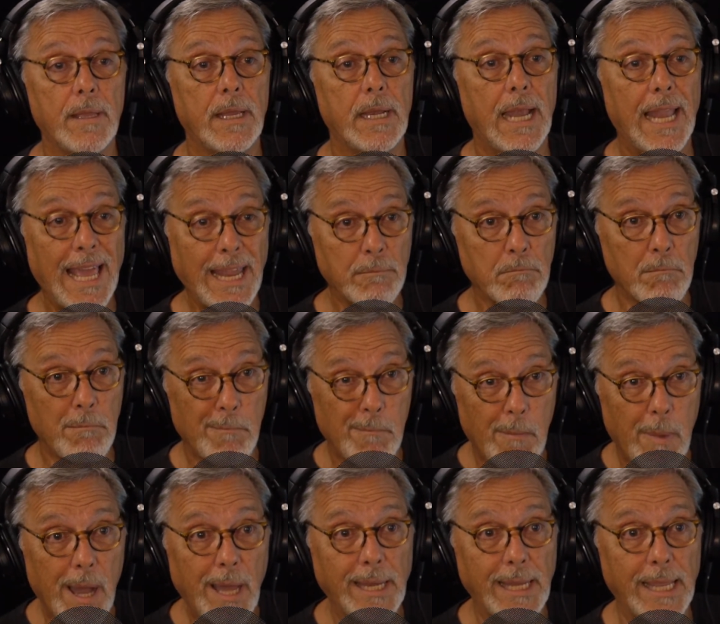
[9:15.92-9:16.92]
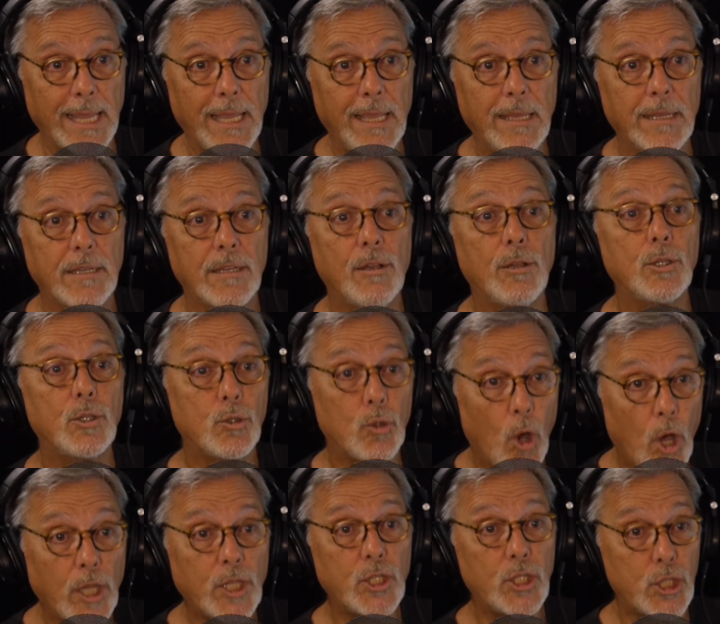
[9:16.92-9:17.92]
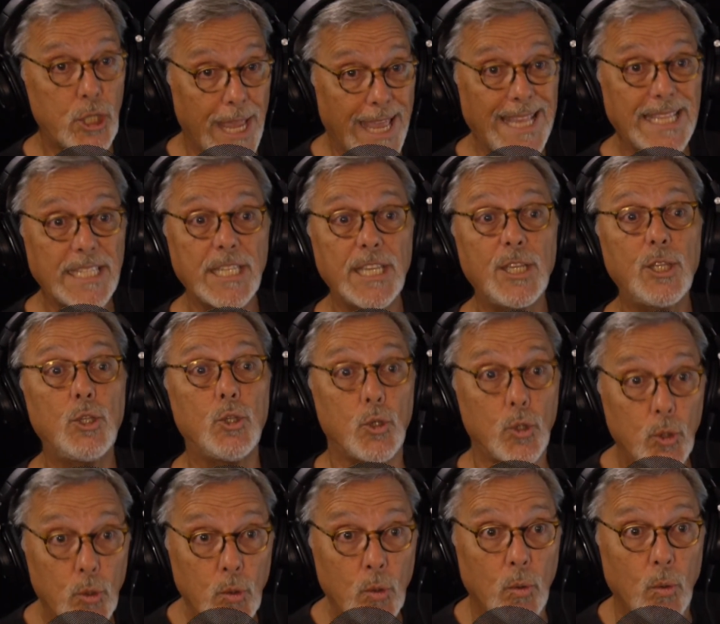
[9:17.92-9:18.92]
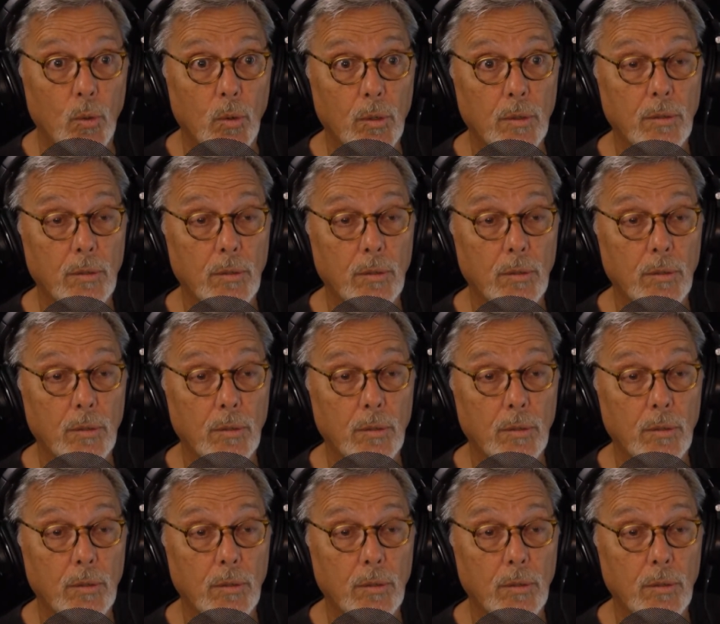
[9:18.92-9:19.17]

Let money start chasing you.